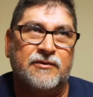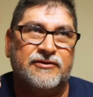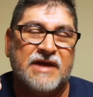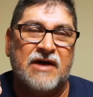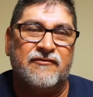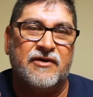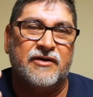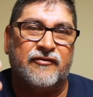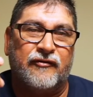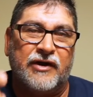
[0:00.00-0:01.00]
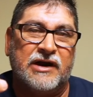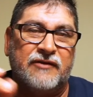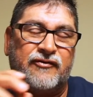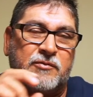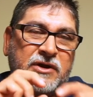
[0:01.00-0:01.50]
not very friendly
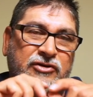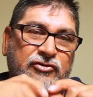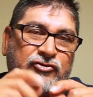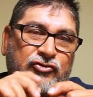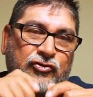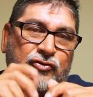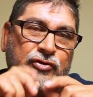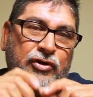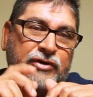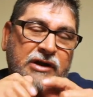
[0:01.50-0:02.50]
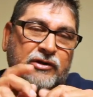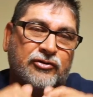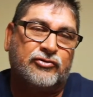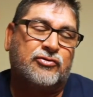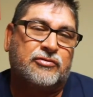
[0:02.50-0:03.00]
for me to screw it on that
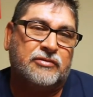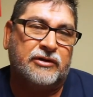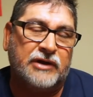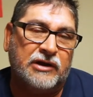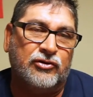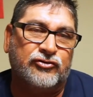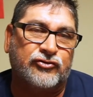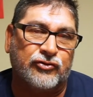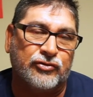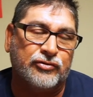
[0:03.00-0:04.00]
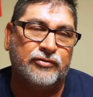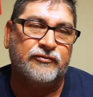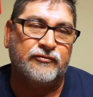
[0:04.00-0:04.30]
little screw